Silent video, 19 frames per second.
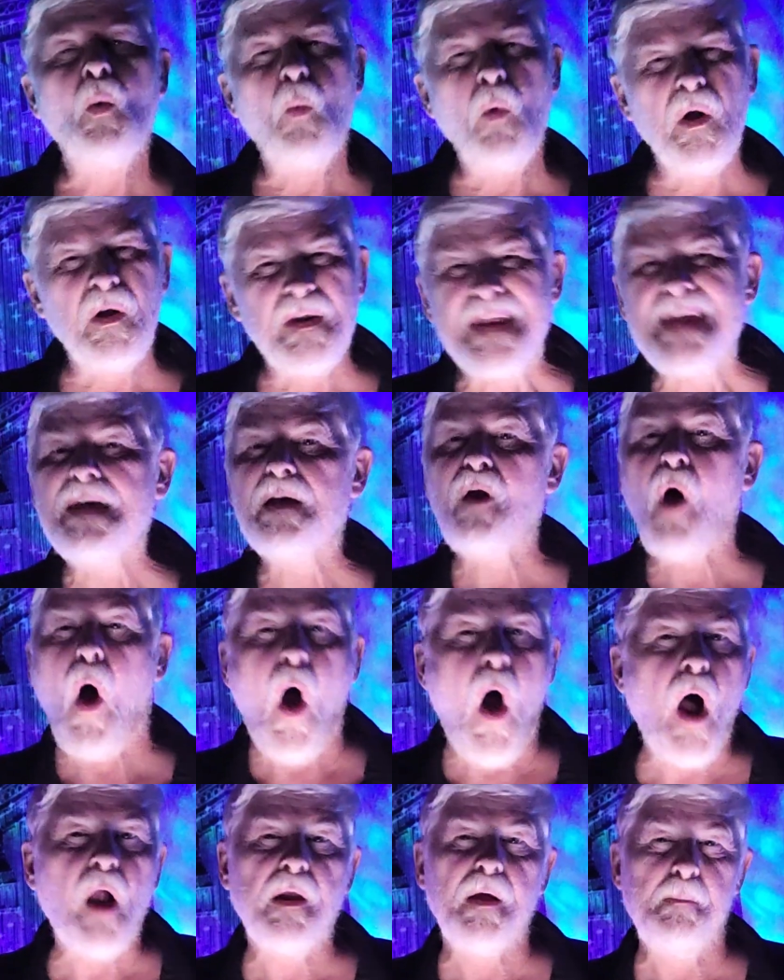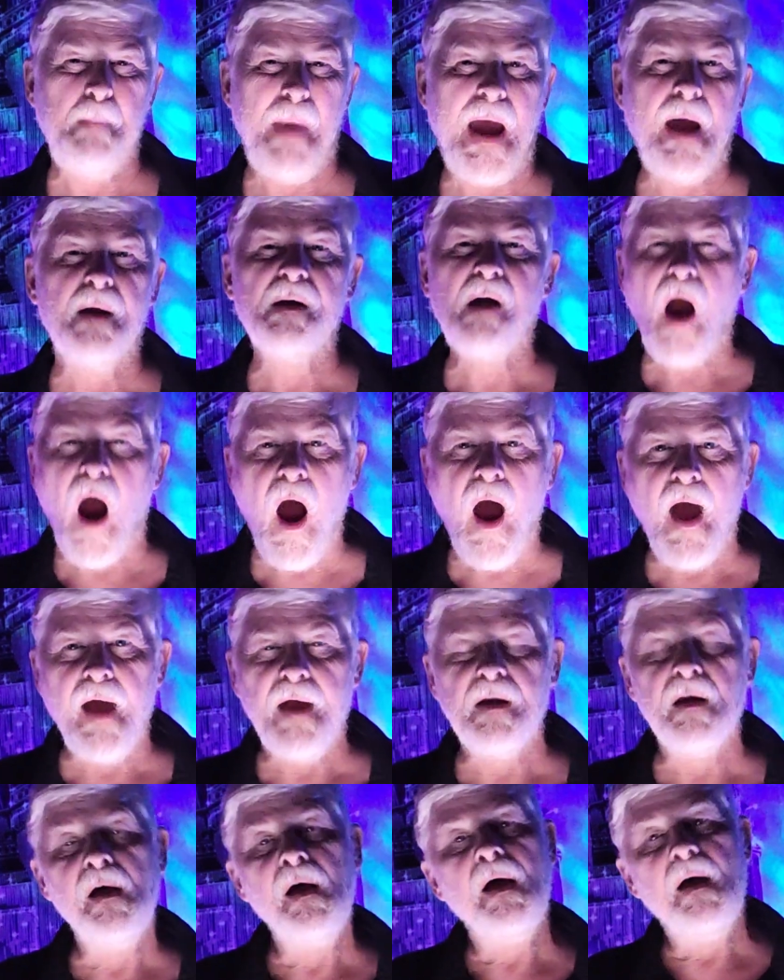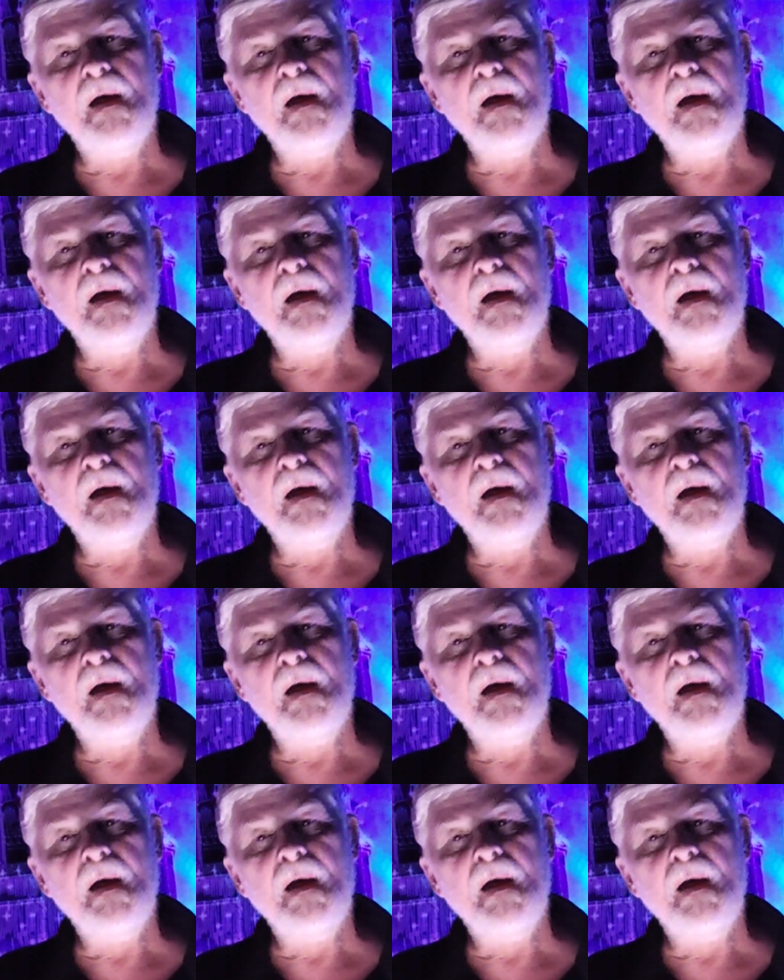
will lead all of mankind.